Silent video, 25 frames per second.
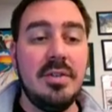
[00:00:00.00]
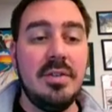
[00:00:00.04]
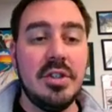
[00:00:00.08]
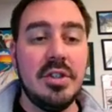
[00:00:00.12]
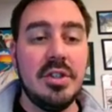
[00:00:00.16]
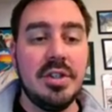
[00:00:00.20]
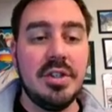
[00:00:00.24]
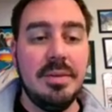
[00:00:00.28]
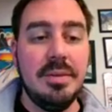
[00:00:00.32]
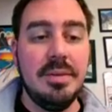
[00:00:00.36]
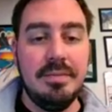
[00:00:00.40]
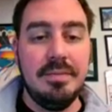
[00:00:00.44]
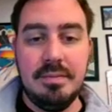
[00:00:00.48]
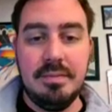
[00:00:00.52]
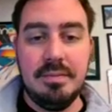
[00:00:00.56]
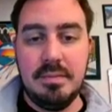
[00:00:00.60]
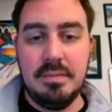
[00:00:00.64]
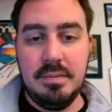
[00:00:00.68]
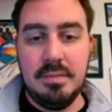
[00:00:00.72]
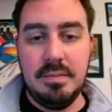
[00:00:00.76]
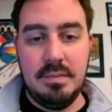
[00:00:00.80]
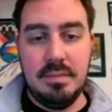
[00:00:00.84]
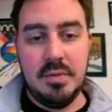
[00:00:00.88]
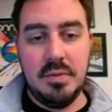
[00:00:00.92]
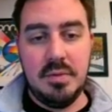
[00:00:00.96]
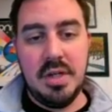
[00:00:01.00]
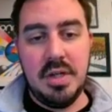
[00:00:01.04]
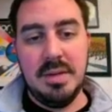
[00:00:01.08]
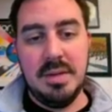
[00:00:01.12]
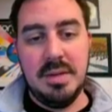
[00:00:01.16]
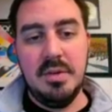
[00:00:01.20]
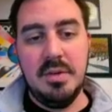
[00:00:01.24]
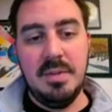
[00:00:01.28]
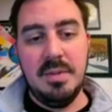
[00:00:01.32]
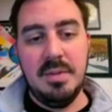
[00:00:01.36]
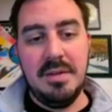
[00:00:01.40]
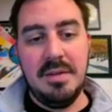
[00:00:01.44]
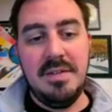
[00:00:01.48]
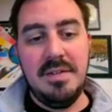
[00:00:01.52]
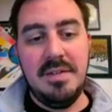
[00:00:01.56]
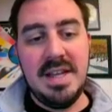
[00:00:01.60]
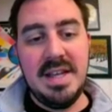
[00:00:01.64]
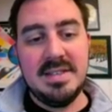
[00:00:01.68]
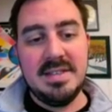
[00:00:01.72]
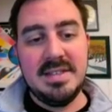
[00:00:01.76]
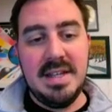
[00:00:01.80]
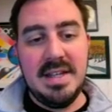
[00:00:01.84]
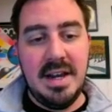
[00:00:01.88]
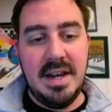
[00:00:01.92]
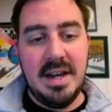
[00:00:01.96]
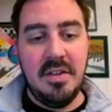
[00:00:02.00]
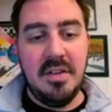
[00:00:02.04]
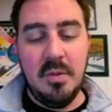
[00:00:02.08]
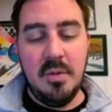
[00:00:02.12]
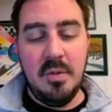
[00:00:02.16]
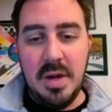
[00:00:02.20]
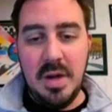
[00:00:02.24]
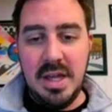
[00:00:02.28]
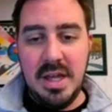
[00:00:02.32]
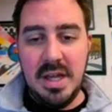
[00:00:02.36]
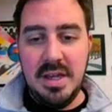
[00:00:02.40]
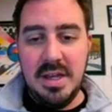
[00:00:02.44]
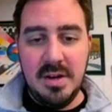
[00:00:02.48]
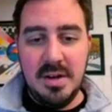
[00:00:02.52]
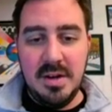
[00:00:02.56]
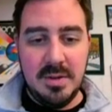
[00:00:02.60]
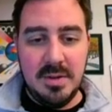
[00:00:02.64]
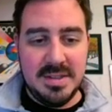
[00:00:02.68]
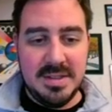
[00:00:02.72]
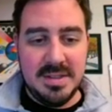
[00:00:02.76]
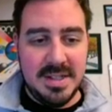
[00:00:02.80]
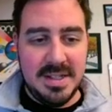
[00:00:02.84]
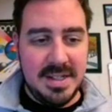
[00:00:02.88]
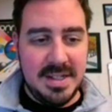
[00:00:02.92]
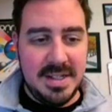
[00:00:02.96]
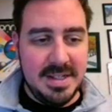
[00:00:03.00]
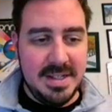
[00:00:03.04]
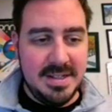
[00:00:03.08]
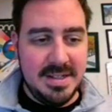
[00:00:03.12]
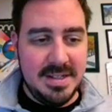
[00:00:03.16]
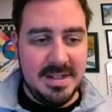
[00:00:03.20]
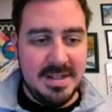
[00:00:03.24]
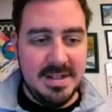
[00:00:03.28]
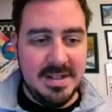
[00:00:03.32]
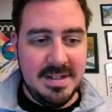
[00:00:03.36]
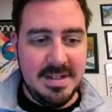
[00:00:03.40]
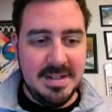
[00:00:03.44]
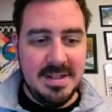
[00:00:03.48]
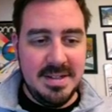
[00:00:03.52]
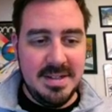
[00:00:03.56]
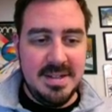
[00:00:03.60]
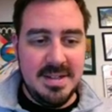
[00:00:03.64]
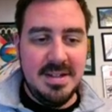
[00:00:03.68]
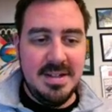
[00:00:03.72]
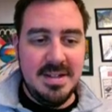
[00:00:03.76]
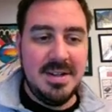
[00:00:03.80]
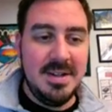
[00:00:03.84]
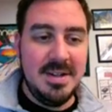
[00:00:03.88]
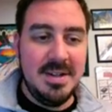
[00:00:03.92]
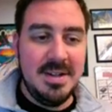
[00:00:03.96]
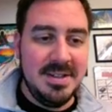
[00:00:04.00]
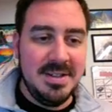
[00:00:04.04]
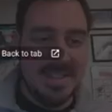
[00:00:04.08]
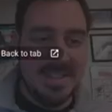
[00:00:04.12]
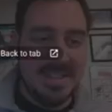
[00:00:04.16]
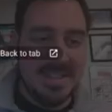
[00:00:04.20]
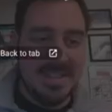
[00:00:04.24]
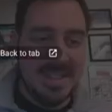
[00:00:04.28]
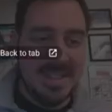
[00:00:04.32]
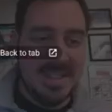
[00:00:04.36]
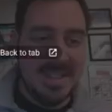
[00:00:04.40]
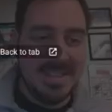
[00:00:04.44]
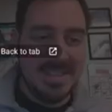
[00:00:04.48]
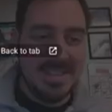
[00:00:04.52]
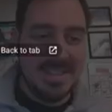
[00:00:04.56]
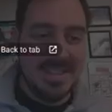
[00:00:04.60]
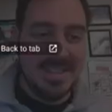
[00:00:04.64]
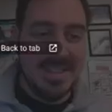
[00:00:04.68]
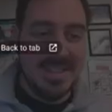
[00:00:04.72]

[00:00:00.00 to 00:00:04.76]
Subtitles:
trip? Try to move my face out of the way here once I get all these things.